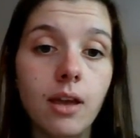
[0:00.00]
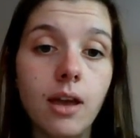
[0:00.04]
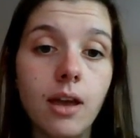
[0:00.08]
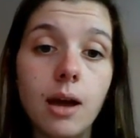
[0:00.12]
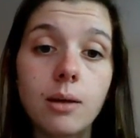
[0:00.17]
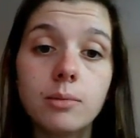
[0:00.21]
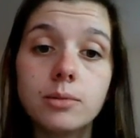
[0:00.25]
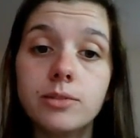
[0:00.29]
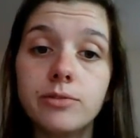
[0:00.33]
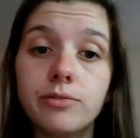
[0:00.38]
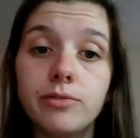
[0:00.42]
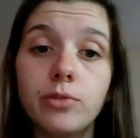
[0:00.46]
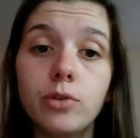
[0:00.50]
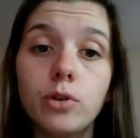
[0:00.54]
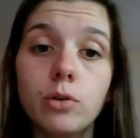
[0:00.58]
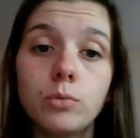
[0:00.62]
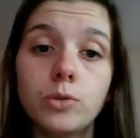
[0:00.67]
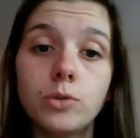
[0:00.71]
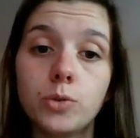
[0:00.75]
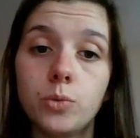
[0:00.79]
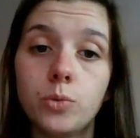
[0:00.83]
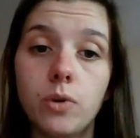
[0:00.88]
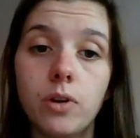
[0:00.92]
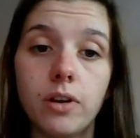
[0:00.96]
I was informed
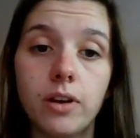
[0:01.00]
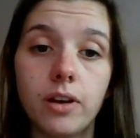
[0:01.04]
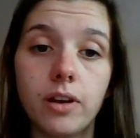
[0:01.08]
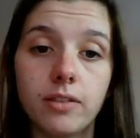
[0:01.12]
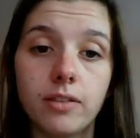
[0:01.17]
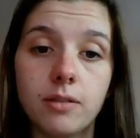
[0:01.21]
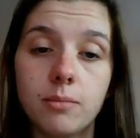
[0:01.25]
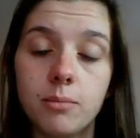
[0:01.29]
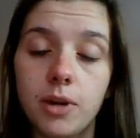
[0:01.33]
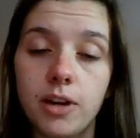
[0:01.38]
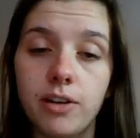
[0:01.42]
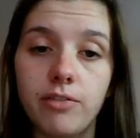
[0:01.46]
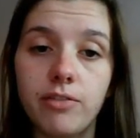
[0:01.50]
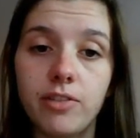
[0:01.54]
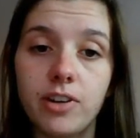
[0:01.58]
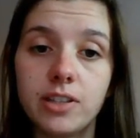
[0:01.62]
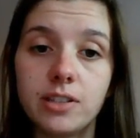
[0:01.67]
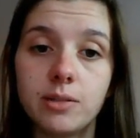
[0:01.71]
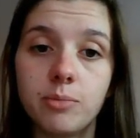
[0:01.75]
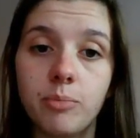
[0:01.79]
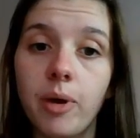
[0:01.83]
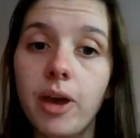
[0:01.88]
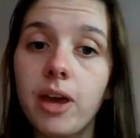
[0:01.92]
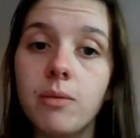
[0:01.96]
at work that my friend's
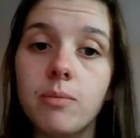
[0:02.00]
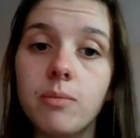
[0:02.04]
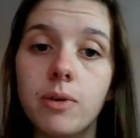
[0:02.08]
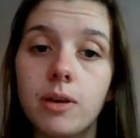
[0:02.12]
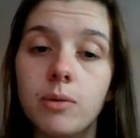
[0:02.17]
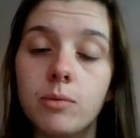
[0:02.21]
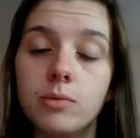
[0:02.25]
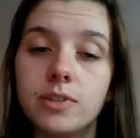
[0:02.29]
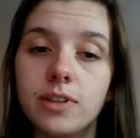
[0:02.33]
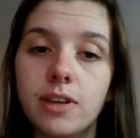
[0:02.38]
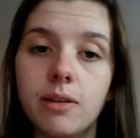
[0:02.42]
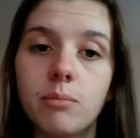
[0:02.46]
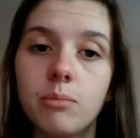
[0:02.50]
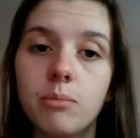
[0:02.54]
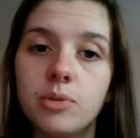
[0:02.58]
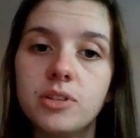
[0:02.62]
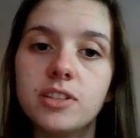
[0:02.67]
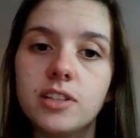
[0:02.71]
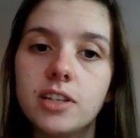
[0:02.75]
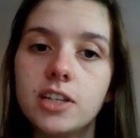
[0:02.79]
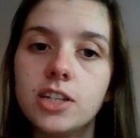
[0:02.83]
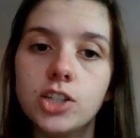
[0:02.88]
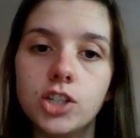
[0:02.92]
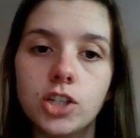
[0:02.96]
baby was in
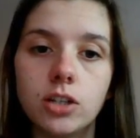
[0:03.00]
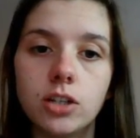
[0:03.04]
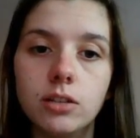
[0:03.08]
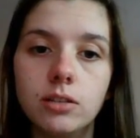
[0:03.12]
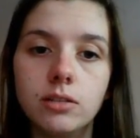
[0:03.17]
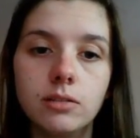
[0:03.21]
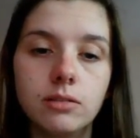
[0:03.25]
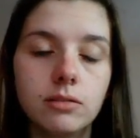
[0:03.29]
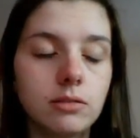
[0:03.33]
position,